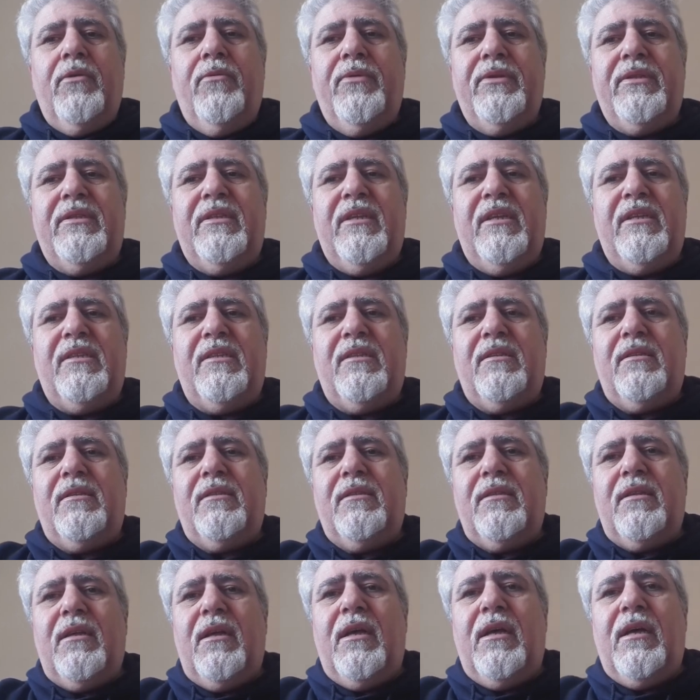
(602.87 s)
With
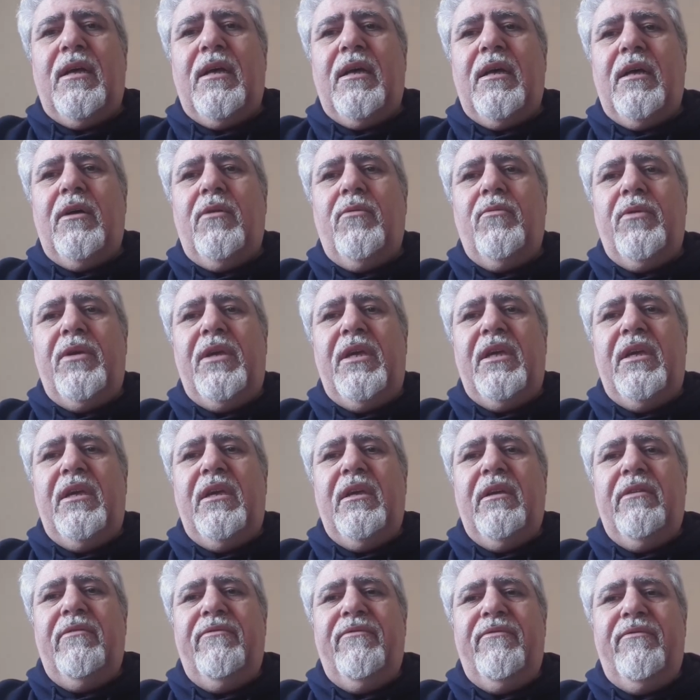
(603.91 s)
this,
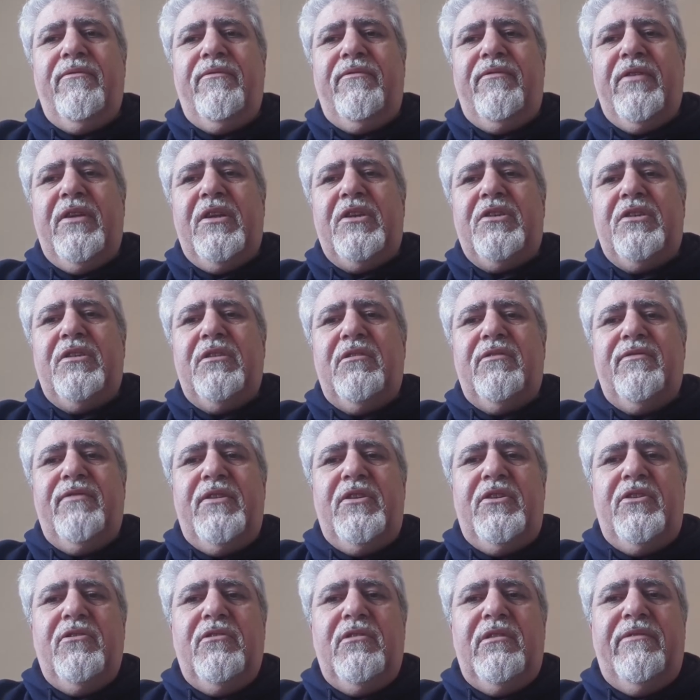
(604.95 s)
we finish this
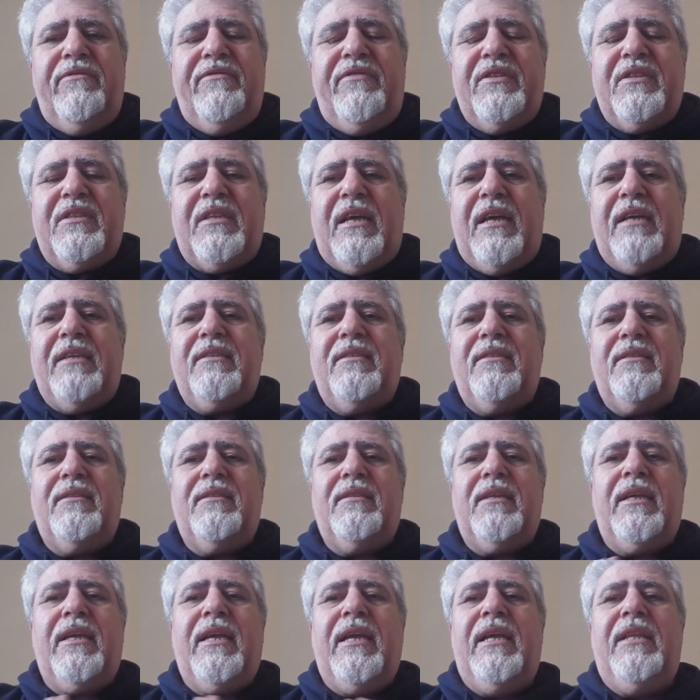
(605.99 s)
video and
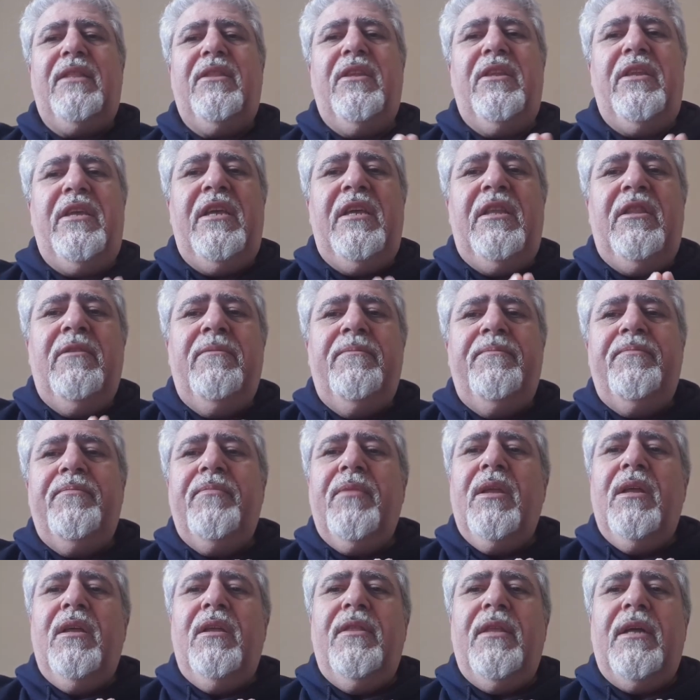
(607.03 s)
emphasize again the need
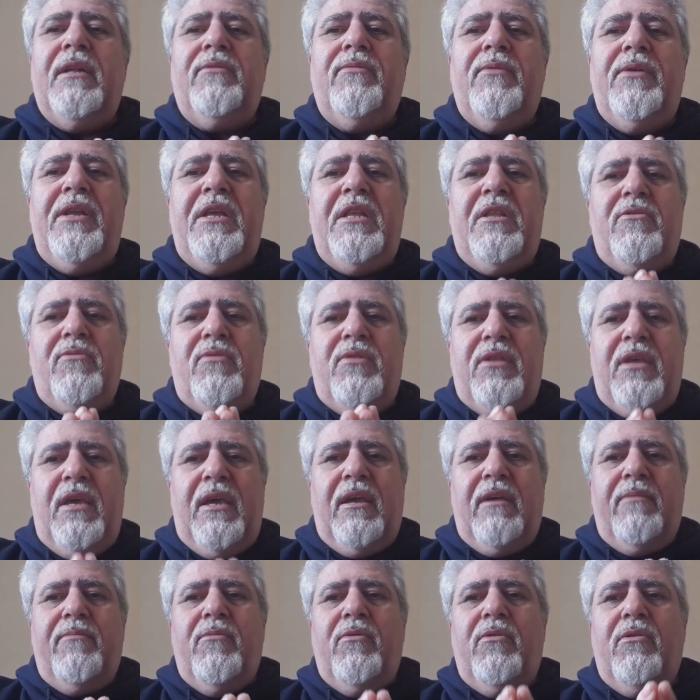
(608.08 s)
that we need to
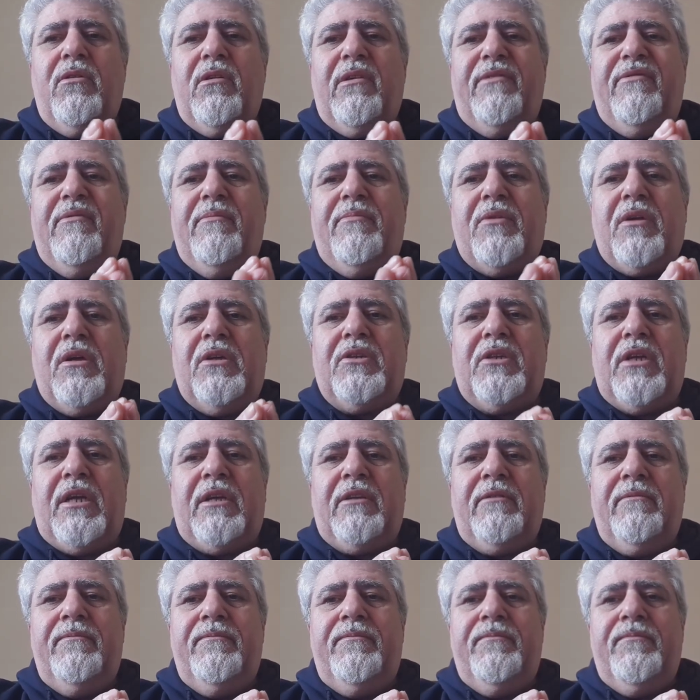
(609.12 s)
think more of a
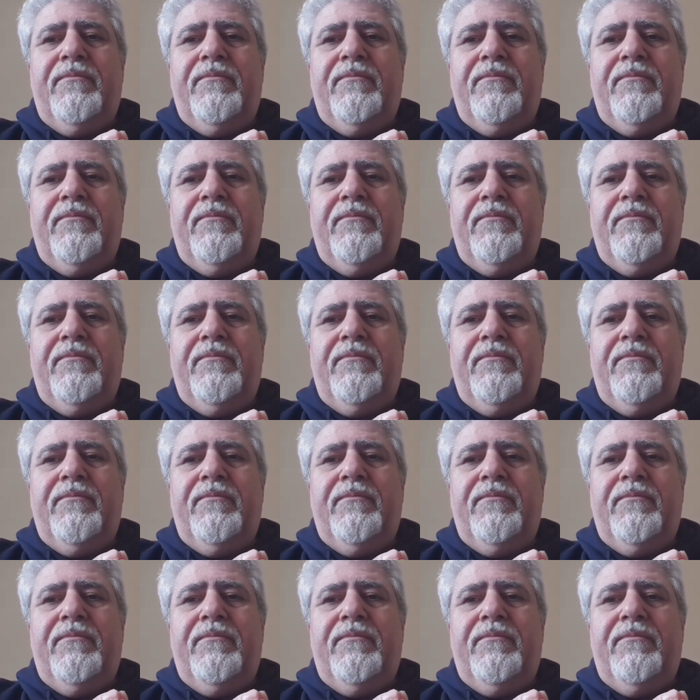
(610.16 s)
project